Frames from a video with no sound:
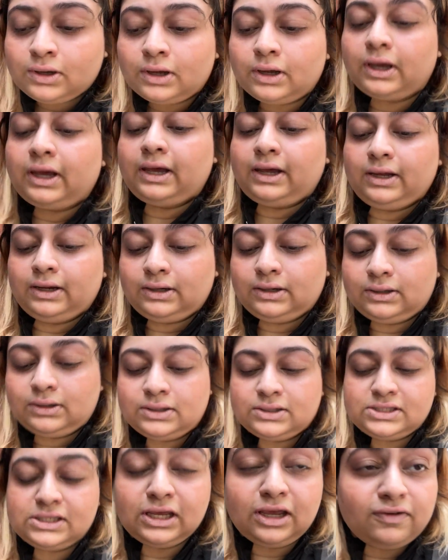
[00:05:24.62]
and
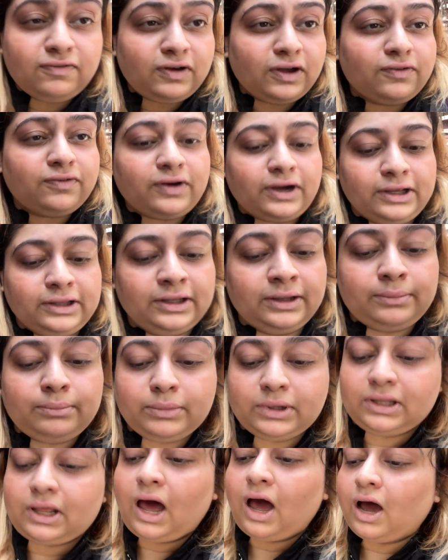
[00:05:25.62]
see if I find them.
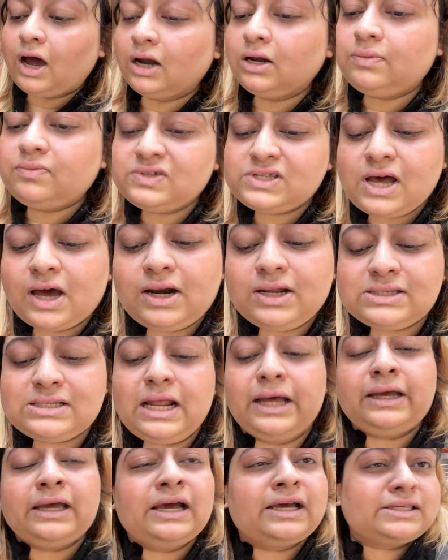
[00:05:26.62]
But the Haat Bazaar is
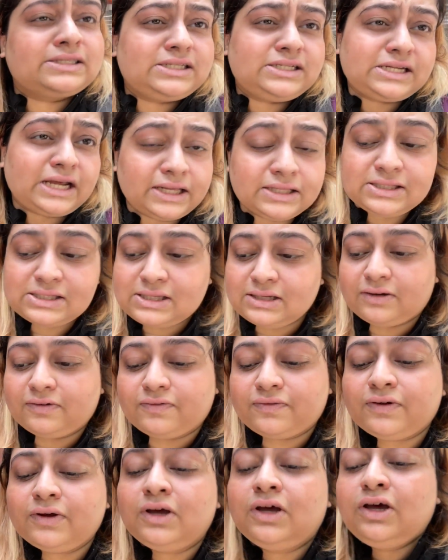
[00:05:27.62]
like extensive.
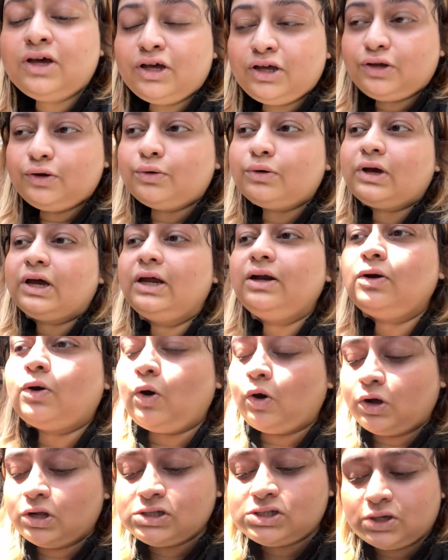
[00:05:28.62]
You get
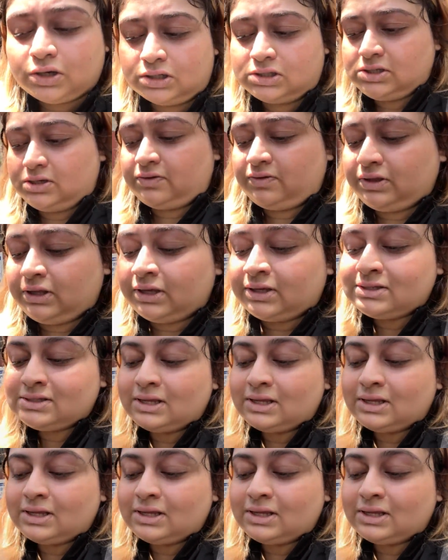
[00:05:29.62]
all sorts of things